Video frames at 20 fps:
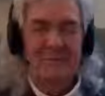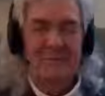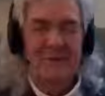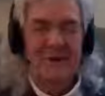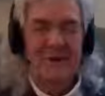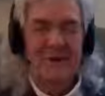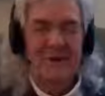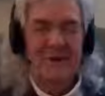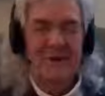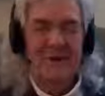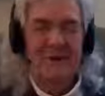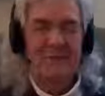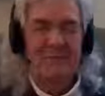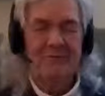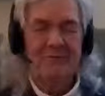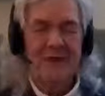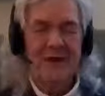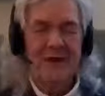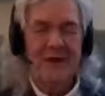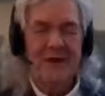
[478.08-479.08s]
We're seeing
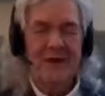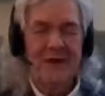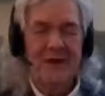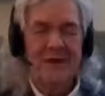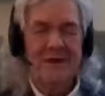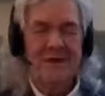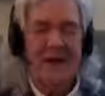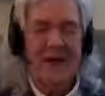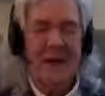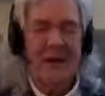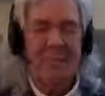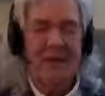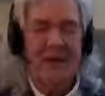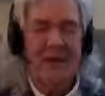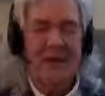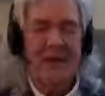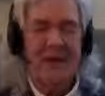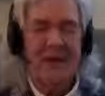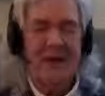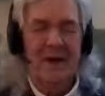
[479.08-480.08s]
great things
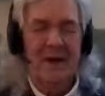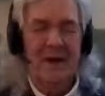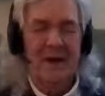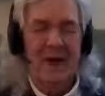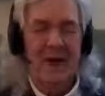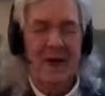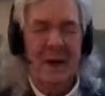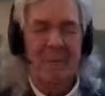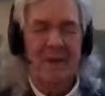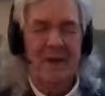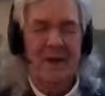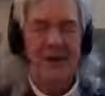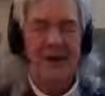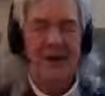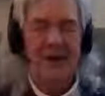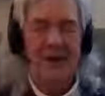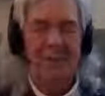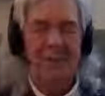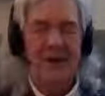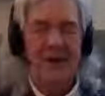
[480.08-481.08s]
happening in our